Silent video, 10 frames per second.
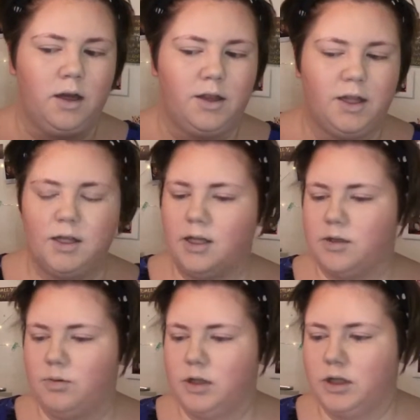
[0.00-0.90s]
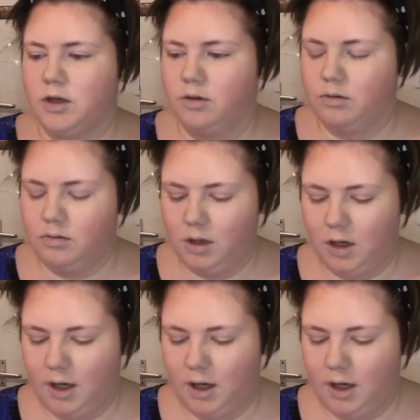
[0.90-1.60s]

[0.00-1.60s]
I think that's what it's called.